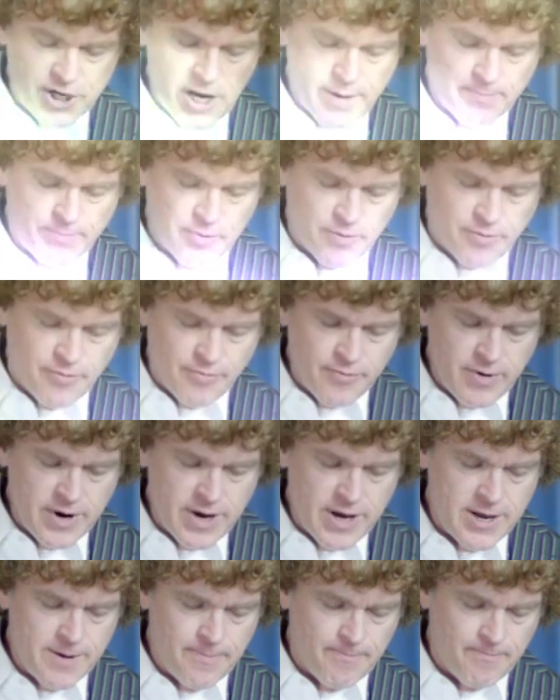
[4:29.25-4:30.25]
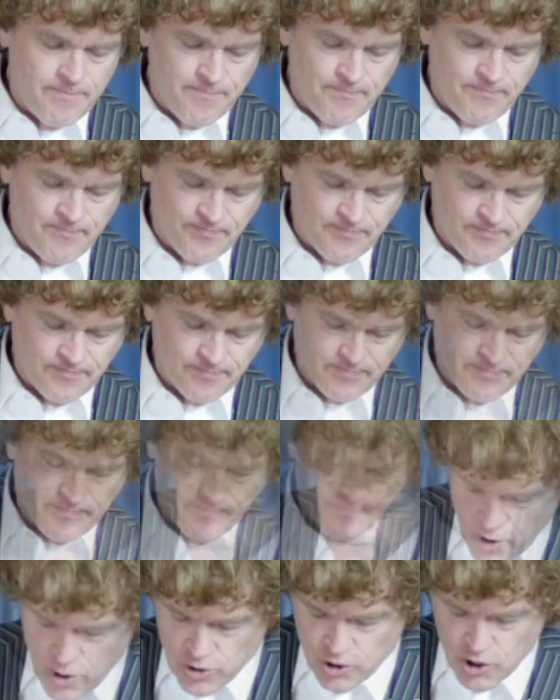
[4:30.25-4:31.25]
chapter 3
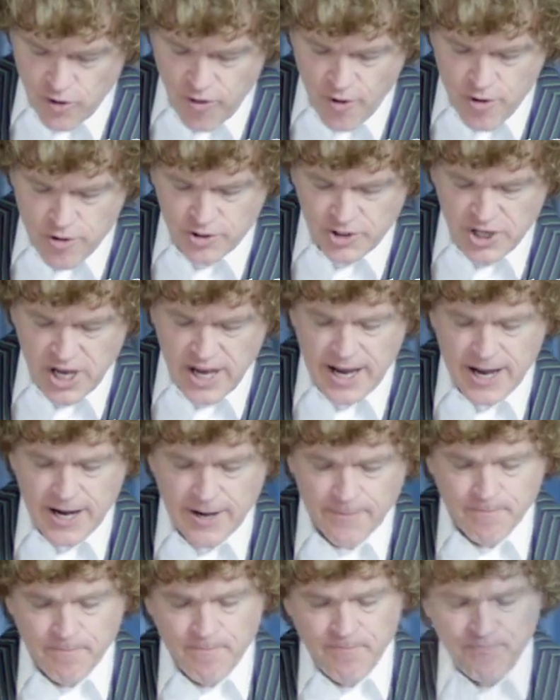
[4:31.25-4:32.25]
verse 13